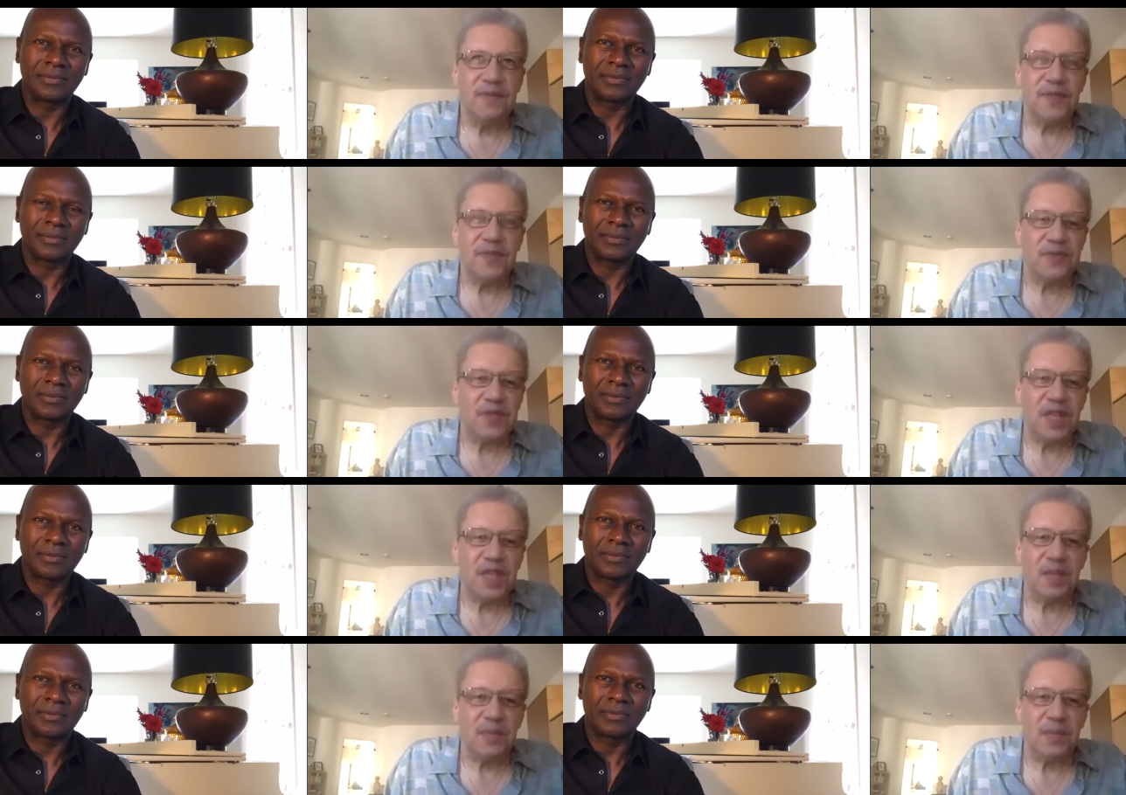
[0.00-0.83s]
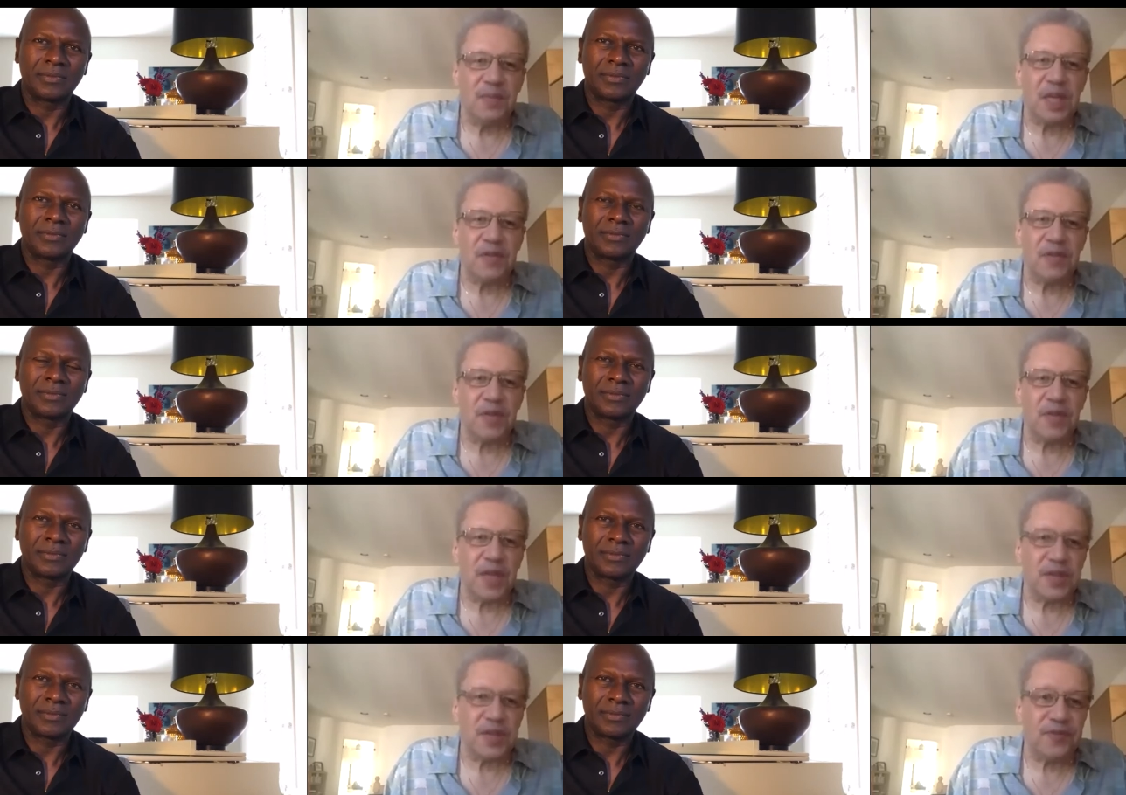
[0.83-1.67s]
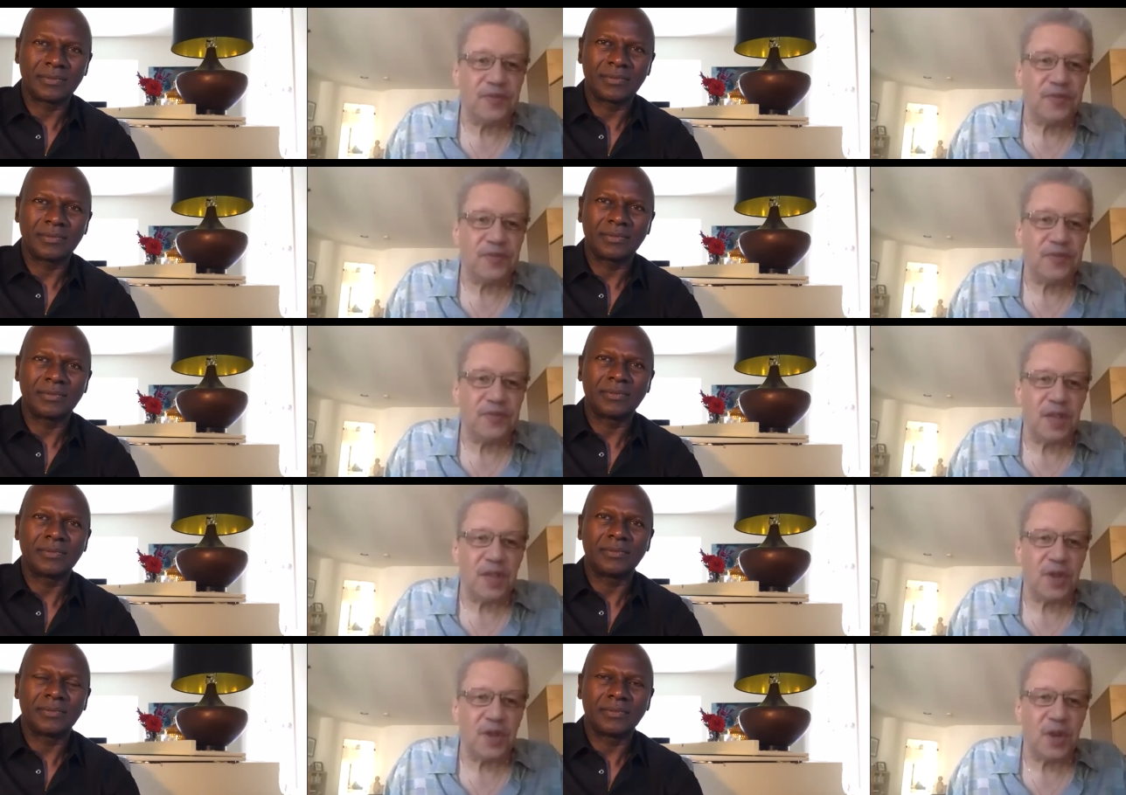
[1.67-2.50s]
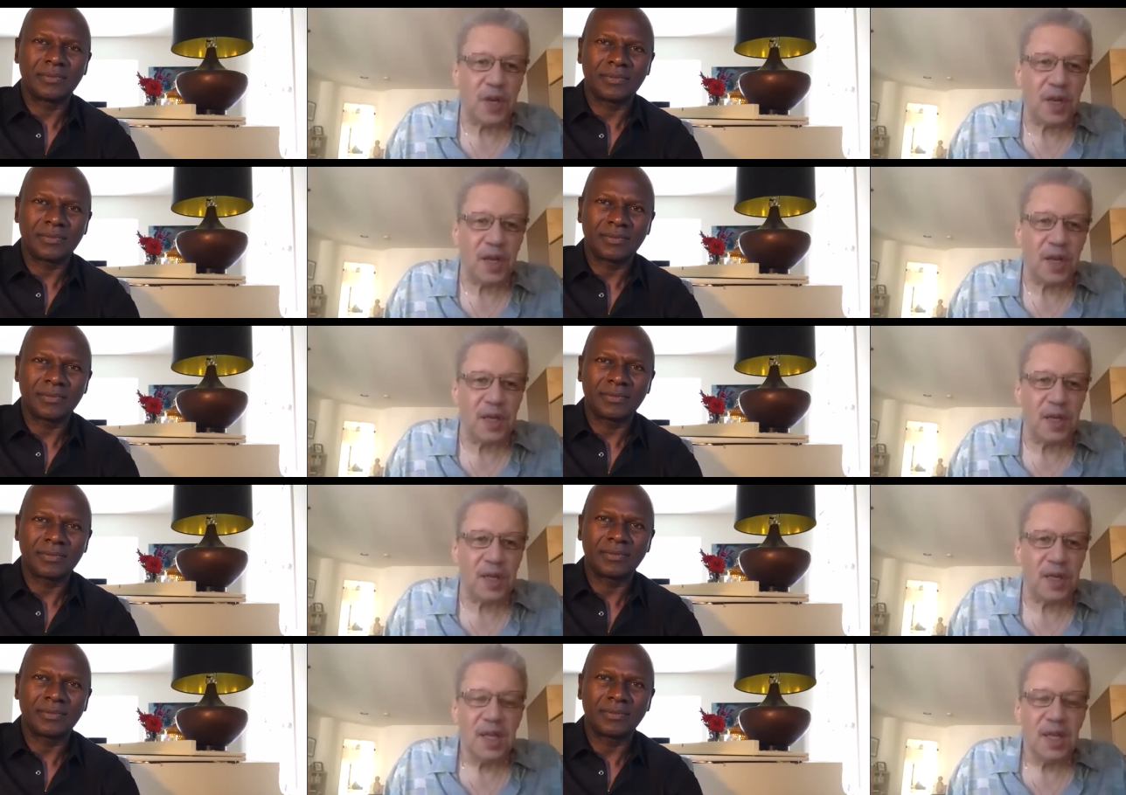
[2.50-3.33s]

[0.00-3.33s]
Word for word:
Speaker 1: 15, beginning of 2015, I started working on it.